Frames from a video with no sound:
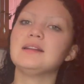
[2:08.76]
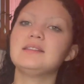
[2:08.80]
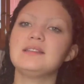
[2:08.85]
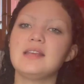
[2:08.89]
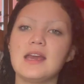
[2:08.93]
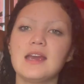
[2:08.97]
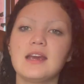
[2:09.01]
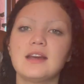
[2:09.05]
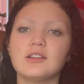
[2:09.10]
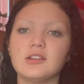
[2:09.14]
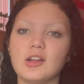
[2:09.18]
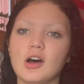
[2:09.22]

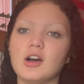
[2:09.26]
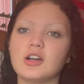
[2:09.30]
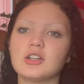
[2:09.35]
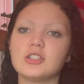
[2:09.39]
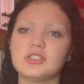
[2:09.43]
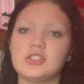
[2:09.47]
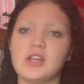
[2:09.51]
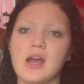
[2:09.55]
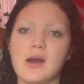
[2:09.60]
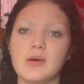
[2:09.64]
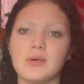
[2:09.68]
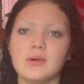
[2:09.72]
take long
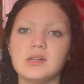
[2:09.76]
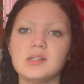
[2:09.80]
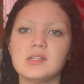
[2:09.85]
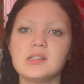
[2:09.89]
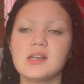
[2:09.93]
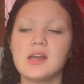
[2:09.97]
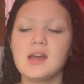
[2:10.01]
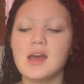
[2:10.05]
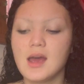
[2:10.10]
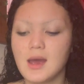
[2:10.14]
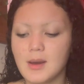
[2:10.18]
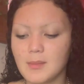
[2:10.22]
showers,
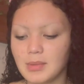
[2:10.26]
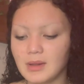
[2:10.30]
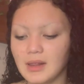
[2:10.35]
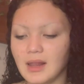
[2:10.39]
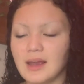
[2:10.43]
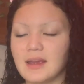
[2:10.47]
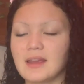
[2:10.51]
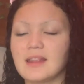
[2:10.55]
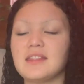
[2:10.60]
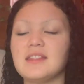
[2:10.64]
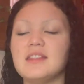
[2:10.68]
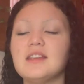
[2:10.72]
but,
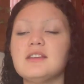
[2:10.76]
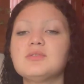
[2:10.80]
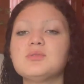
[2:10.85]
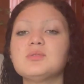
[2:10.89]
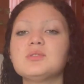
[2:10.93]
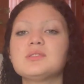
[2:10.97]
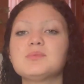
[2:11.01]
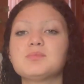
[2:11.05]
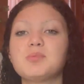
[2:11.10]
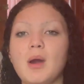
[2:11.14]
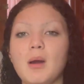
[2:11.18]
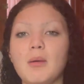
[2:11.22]
like, this
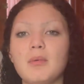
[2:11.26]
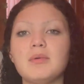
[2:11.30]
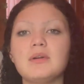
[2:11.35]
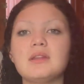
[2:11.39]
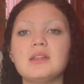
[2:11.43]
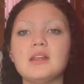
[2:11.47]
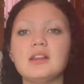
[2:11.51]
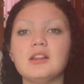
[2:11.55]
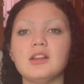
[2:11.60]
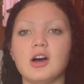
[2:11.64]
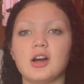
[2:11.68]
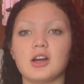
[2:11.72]
was
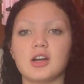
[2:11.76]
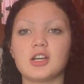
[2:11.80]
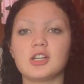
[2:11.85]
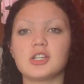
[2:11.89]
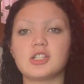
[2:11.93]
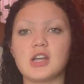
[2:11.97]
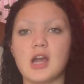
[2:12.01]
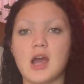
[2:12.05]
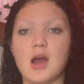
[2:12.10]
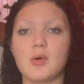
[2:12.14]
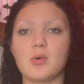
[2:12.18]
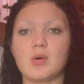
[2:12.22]
probably the longest
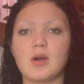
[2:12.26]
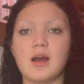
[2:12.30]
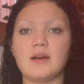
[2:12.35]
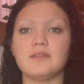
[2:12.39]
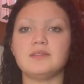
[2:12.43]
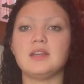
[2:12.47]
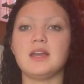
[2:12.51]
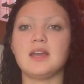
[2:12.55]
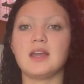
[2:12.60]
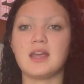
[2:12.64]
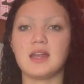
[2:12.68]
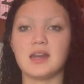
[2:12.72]
shower I've
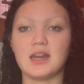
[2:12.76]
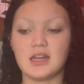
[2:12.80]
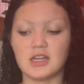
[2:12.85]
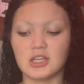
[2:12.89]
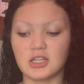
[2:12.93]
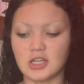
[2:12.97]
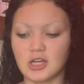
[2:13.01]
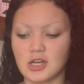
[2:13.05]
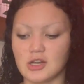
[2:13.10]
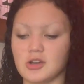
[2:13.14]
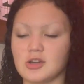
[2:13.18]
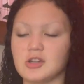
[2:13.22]
taken in
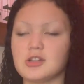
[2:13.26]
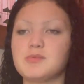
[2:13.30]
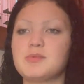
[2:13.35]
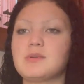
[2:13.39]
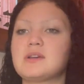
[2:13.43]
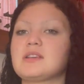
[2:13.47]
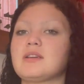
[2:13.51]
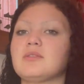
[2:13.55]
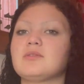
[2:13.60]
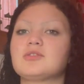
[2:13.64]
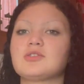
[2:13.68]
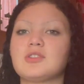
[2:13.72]
years
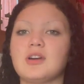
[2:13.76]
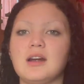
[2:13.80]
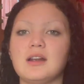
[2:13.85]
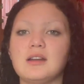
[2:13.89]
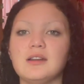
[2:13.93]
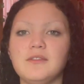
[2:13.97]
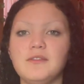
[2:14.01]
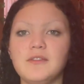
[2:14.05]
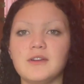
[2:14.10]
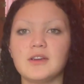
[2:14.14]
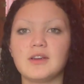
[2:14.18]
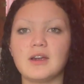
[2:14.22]
because I was trying
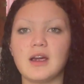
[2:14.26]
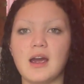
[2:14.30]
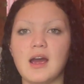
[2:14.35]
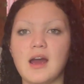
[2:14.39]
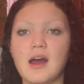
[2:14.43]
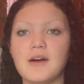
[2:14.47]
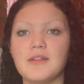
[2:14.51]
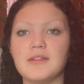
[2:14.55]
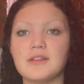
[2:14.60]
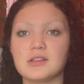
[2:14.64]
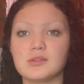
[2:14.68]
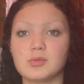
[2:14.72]
to figure out
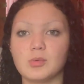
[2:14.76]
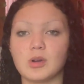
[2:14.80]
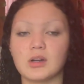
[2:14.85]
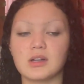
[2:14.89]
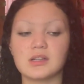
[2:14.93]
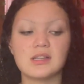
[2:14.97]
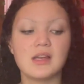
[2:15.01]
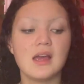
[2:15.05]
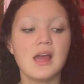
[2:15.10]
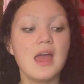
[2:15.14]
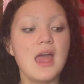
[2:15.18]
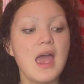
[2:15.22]
how this
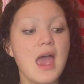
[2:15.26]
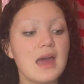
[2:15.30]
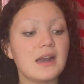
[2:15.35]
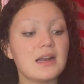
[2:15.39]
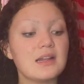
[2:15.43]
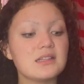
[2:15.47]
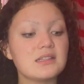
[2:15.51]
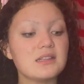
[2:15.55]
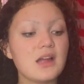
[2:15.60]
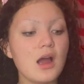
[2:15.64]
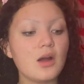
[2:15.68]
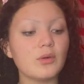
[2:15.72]
works. And
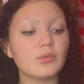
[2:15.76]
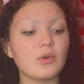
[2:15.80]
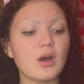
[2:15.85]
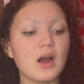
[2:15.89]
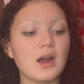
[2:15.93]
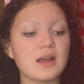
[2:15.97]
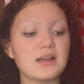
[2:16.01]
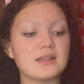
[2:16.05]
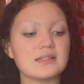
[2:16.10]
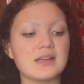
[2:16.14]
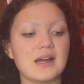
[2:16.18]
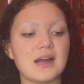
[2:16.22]
it's not
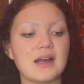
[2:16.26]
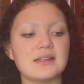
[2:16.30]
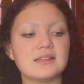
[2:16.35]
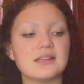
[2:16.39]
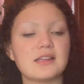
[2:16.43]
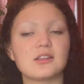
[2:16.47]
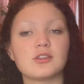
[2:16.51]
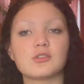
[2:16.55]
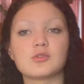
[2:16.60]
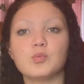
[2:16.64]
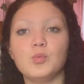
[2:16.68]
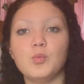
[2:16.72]
rocket science.
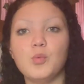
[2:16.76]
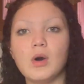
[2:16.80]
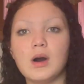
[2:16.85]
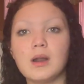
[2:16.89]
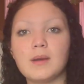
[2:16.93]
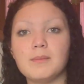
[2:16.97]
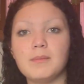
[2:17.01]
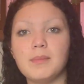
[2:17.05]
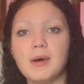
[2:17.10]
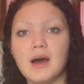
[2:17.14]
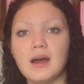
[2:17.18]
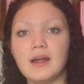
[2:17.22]
Like, there's
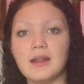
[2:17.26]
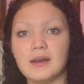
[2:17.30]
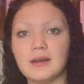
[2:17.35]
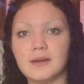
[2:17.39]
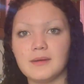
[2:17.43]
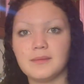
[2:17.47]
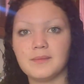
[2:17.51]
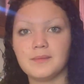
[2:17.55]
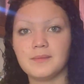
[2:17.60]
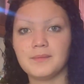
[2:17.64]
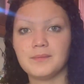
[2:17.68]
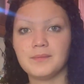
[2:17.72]
one button
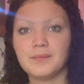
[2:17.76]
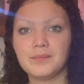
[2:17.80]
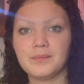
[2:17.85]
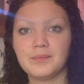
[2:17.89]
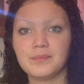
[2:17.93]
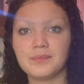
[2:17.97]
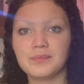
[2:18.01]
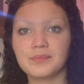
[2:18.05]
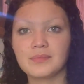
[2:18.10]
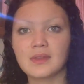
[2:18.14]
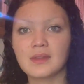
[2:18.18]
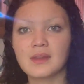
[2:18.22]

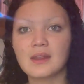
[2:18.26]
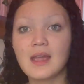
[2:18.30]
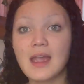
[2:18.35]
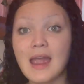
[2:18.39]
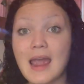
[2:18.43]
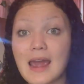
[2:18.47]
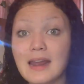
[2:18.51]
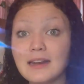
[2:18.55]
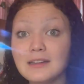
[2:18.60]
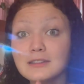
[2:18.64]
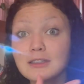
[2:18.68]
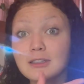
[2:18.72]

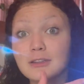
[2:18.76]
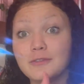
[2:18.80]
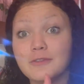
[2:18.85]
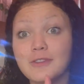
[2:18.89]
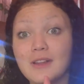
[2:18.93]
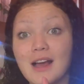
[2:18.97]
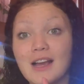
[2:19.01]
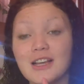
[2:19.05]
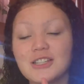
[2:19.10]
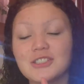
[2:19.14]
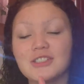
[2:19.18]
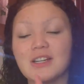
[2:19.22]
and a little
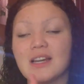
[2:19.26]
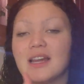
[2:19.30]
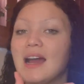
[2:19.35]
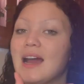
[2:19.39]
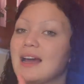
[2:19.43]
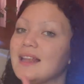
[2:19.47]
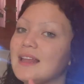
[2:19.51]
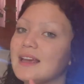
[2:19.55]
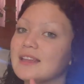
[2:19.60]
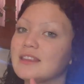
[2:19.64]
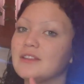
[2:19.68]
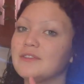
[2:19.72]
flashlight.
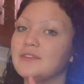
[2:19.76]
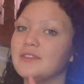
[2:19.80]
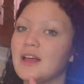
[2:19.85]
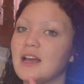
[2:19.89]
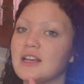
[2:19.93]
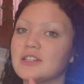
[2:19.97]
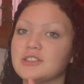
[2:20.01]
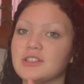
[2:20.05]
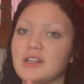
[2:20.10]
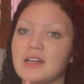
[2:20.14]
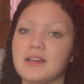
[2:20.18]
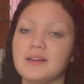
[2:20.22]
I like the
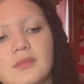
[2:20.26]
flashlight.